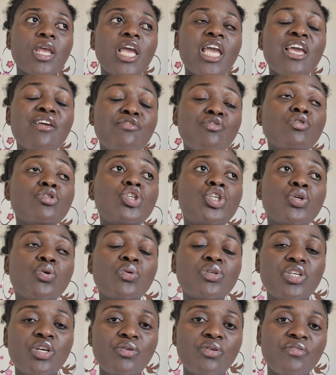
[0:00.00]
if you
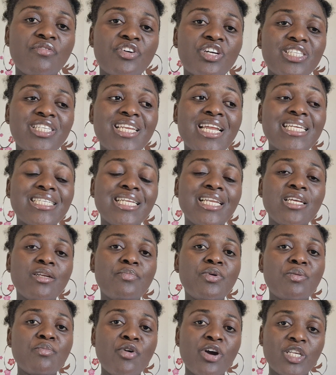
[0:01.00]
choose a university that's a little
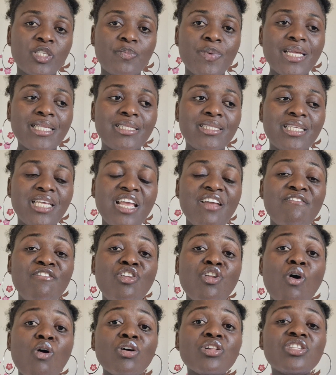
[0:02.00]
bit more expensive,
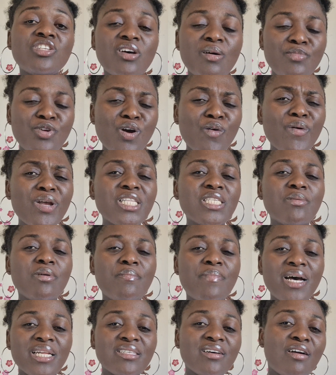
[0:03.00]
long term you're going to be
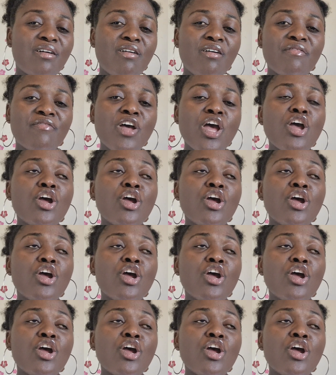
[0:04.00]
better off,